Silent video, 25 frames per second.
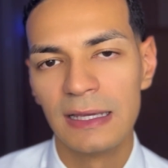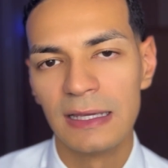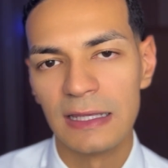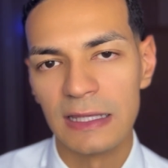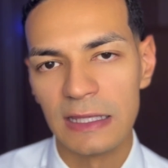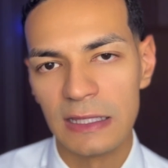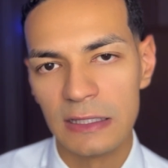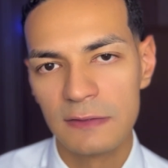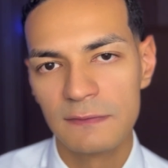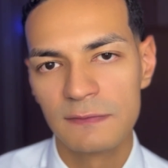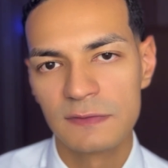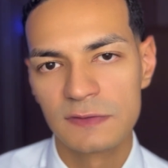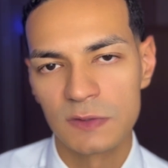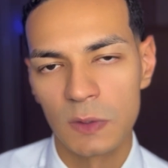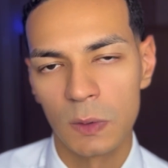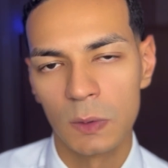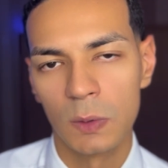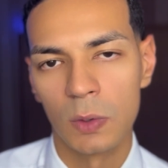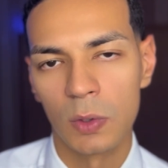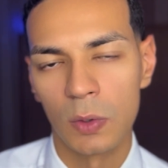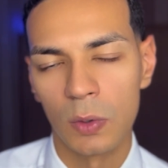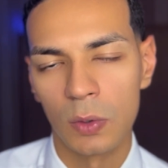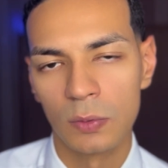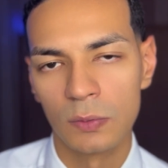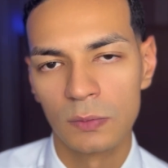Yves Saint
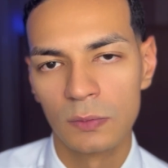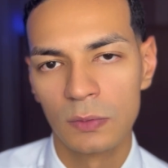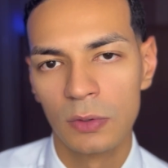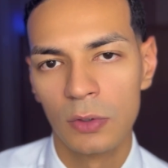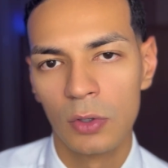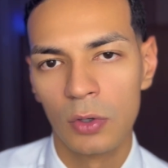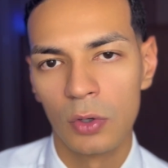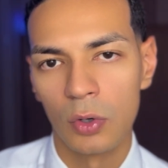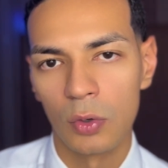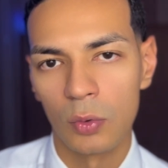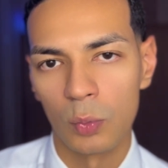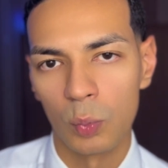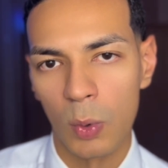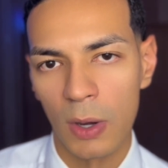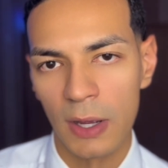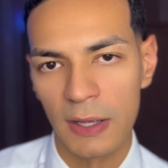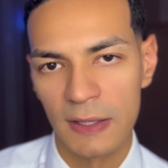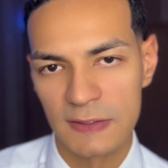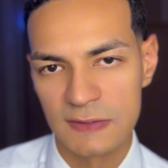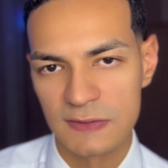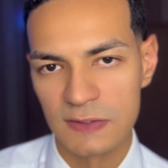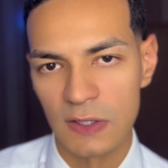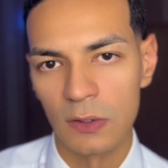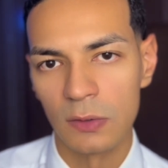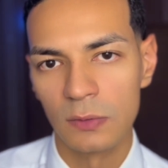Laurent
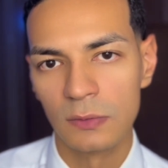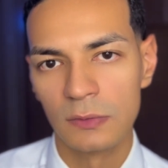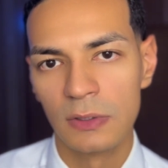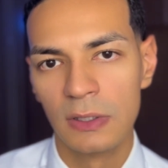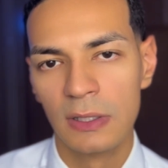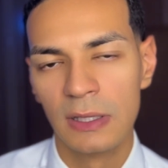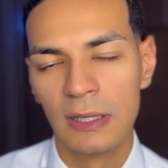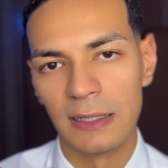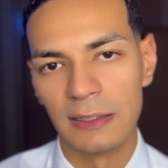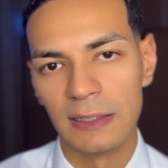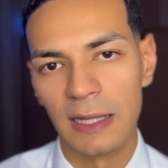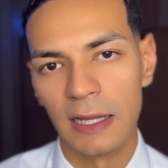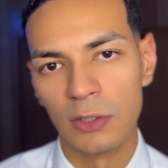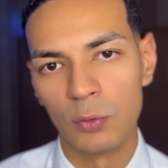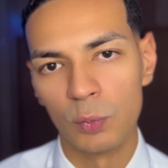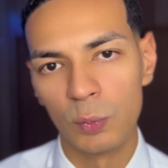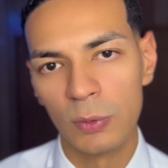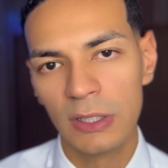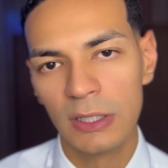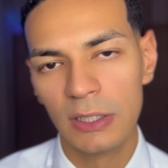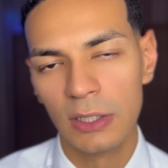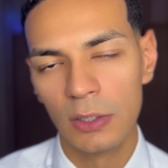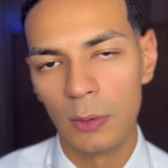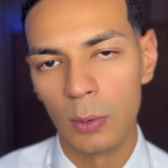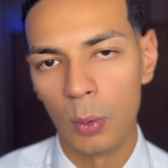YSL La
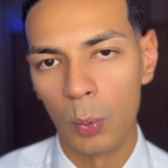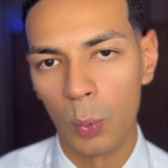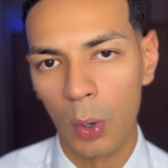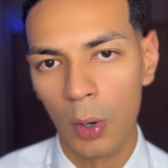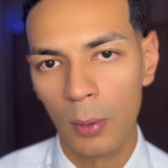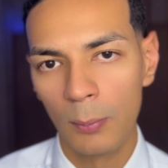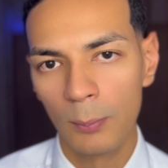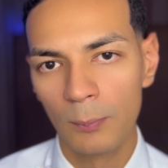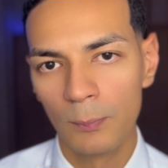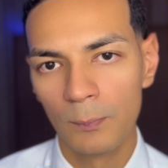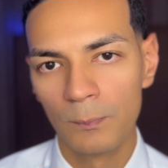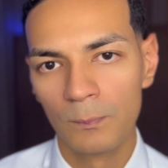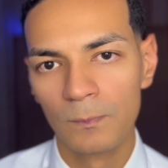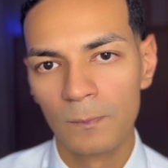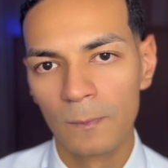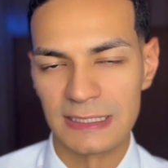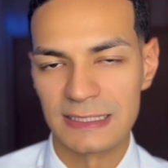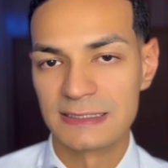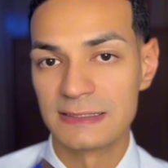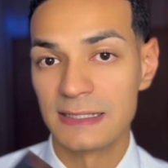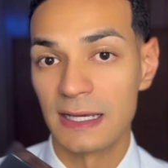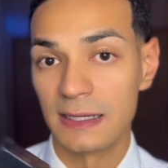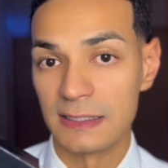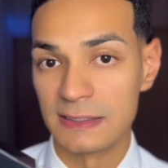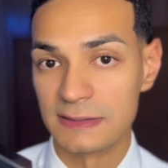Nuit L'Homme,
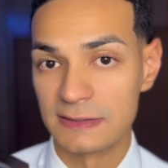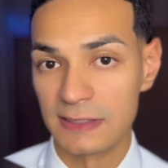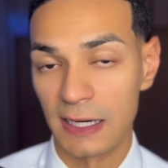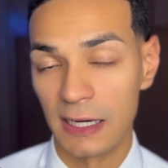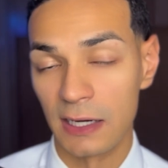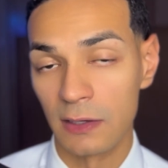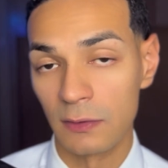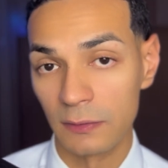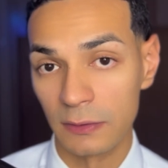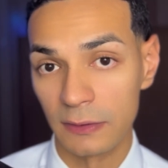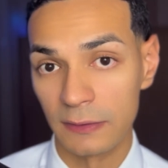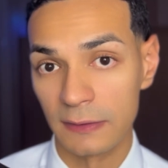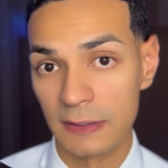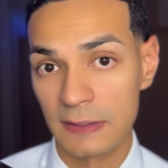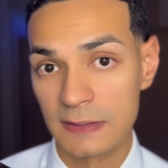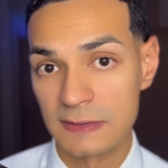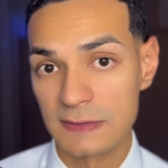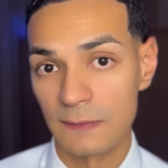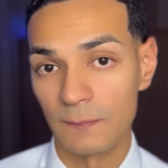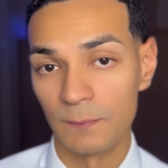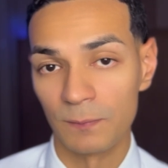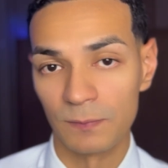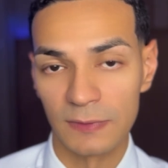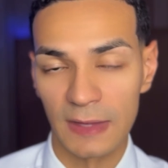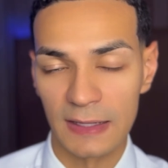it's not entirely
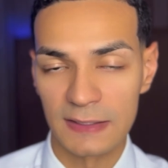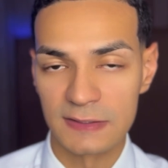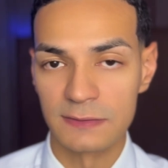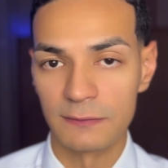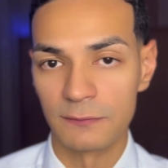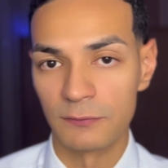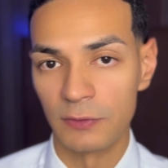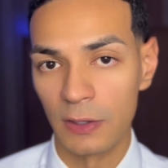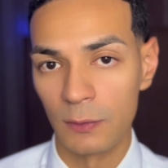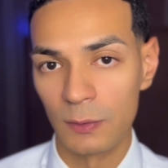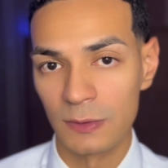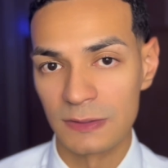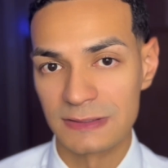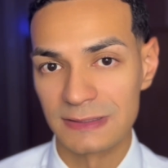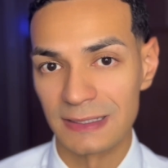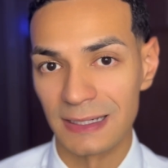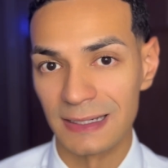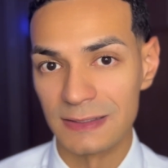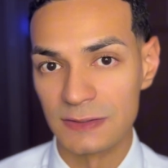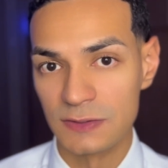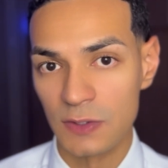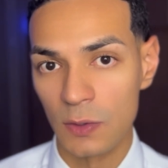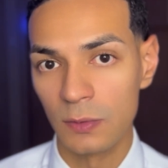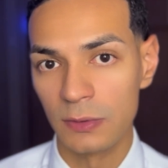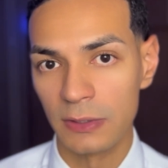this, and that's the fragrance that
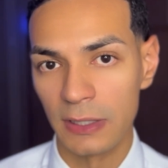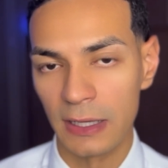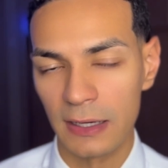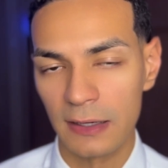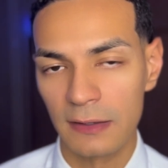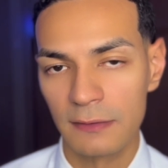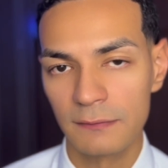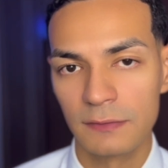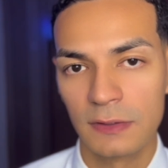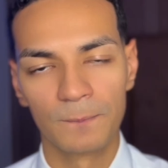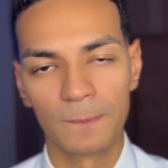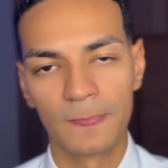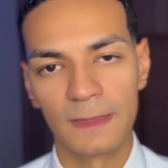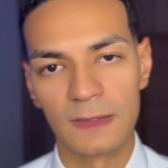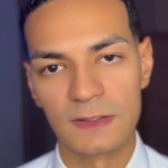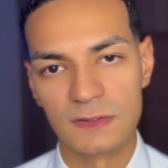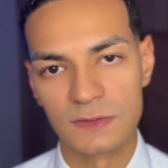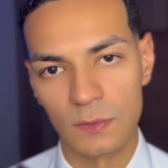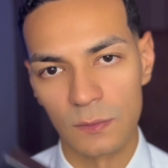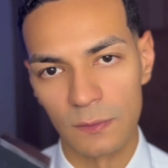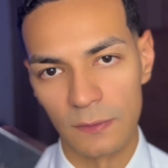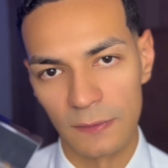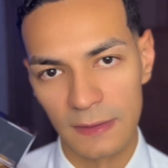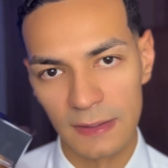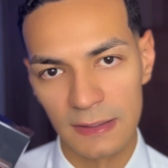I don't have.
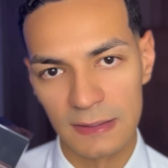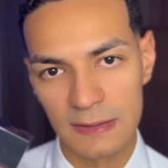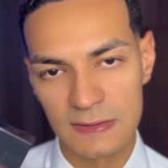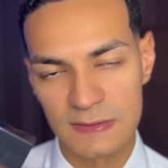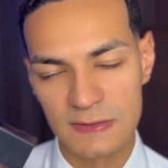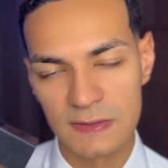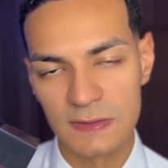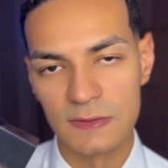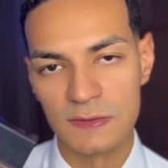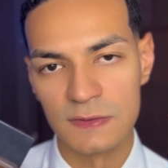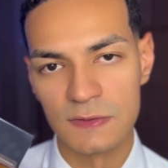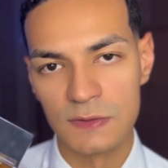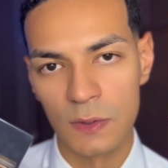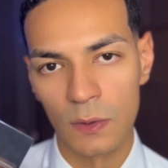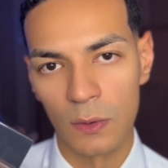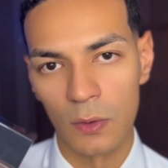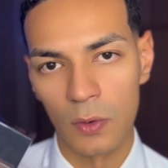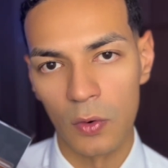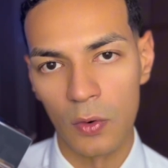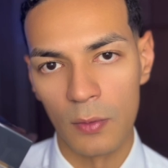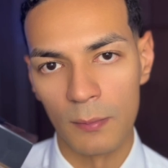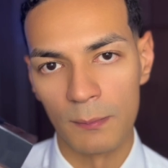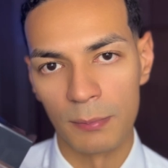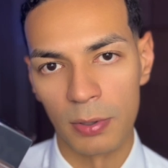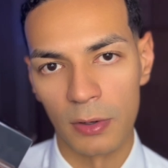So this,
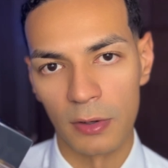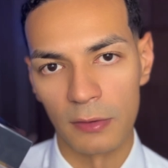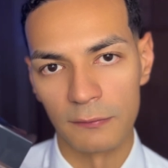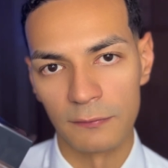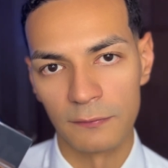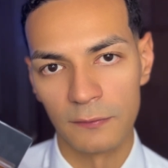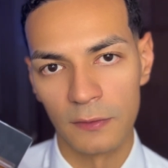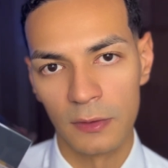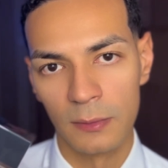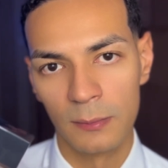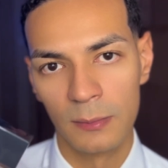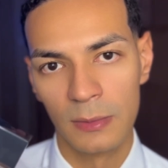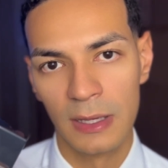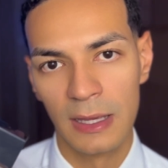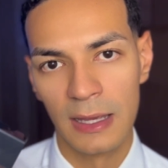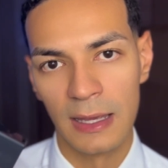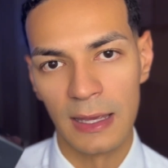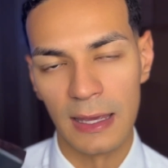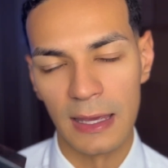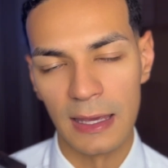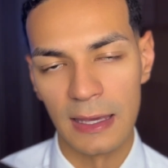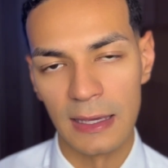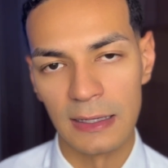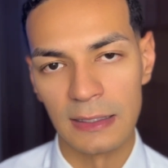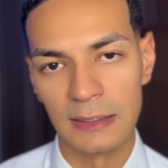Dior Homme Parfum
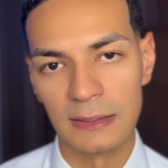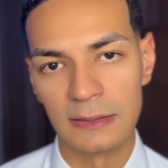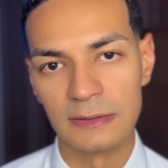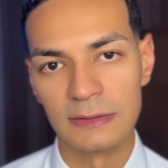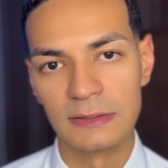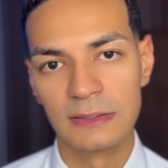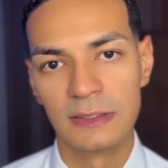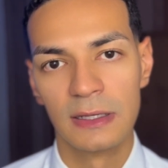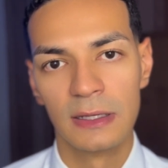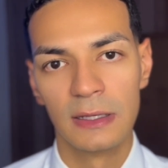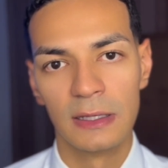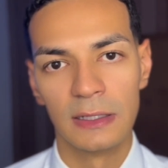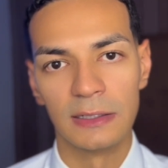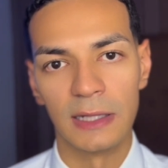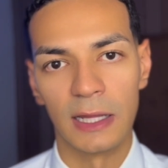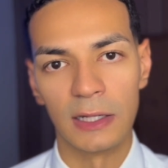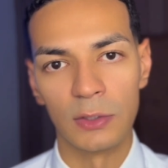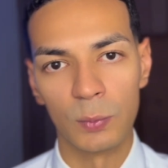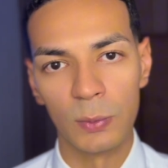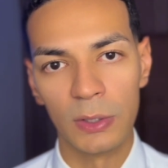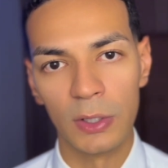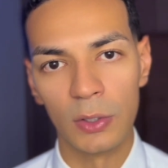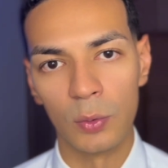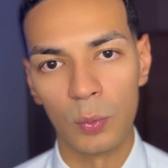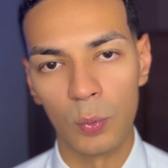and La
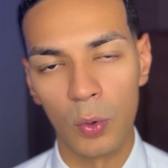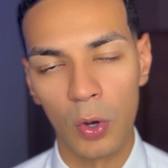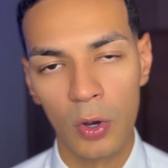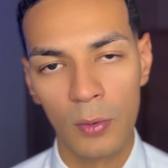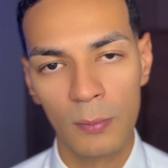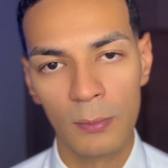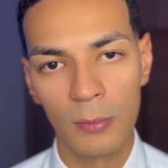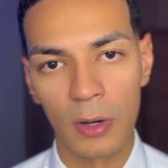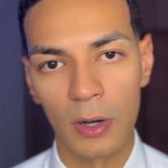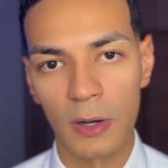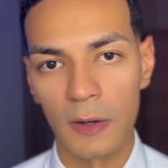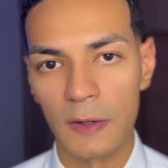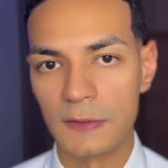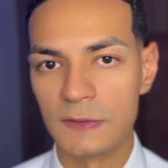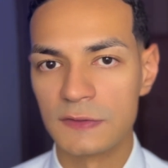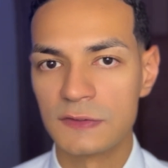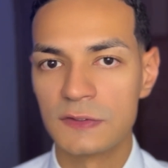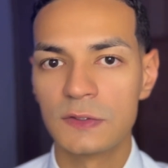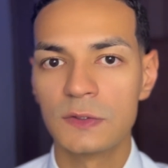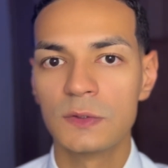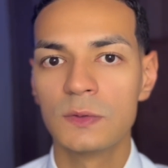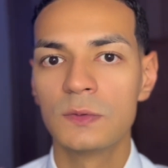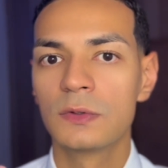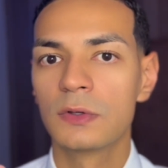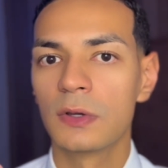Nuit L'Homme, are
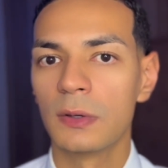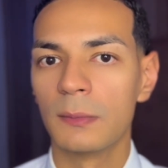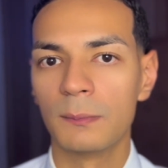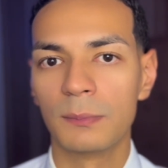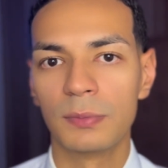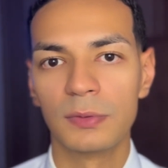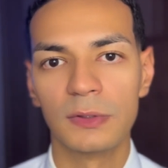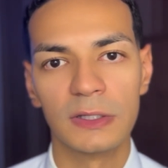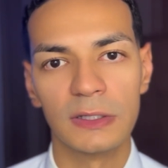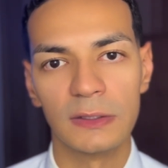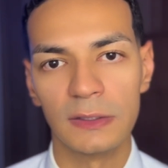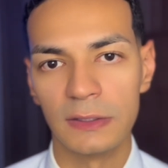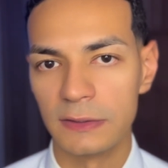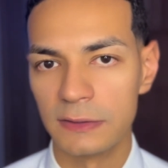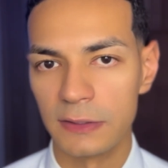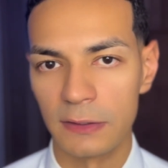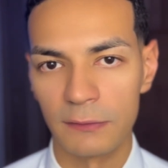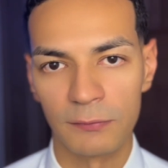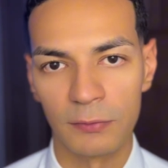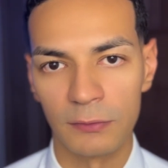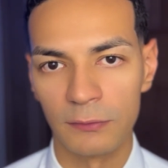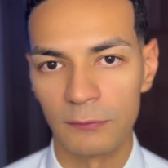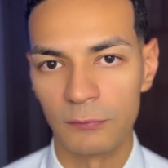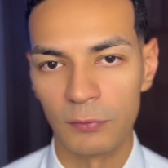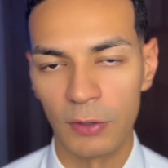two completely
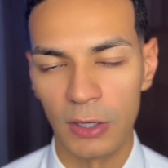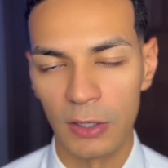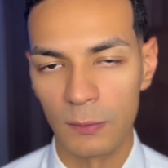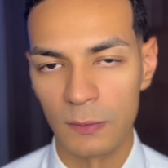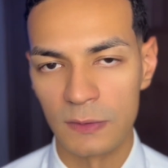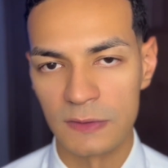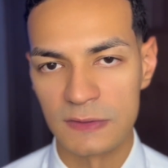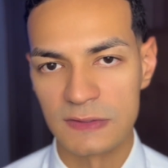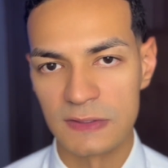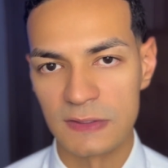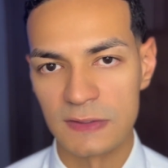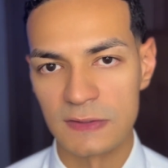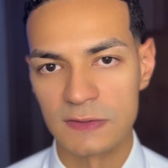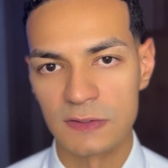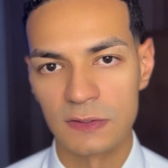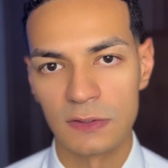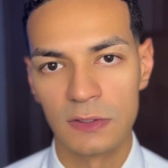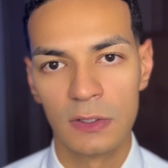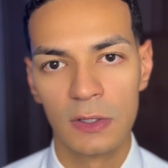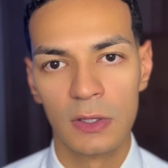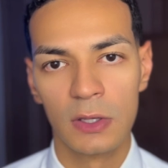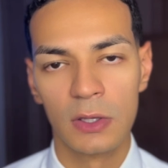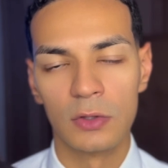different fragrances.